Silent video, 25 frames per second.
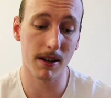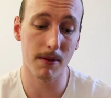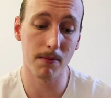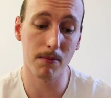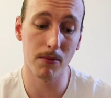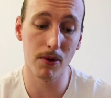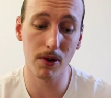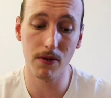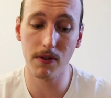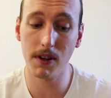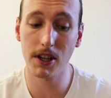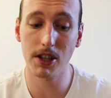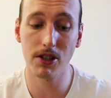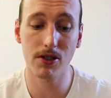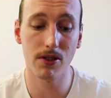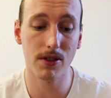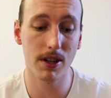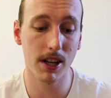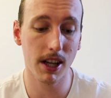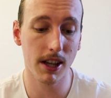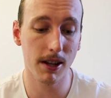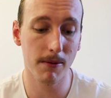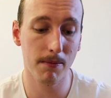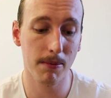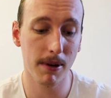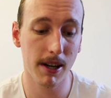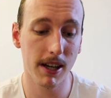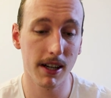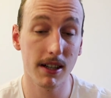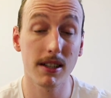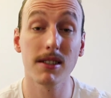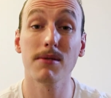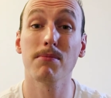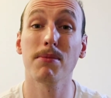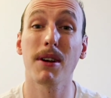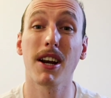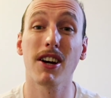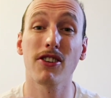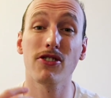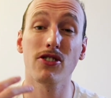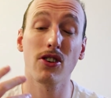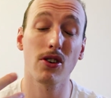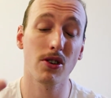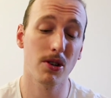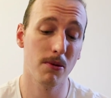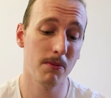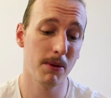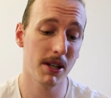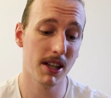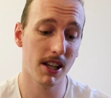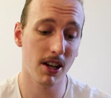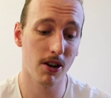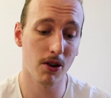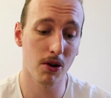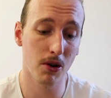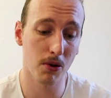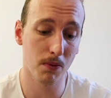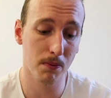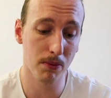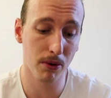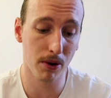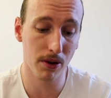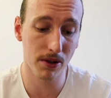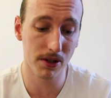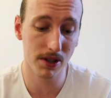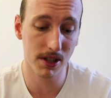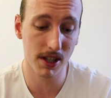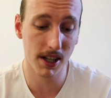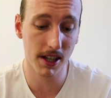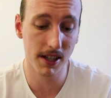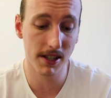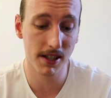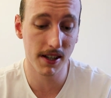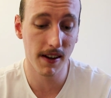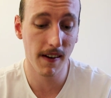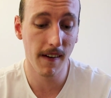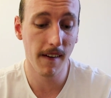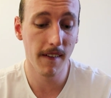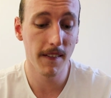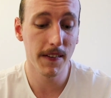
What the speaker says: moving to another place, but I'll document that whole process.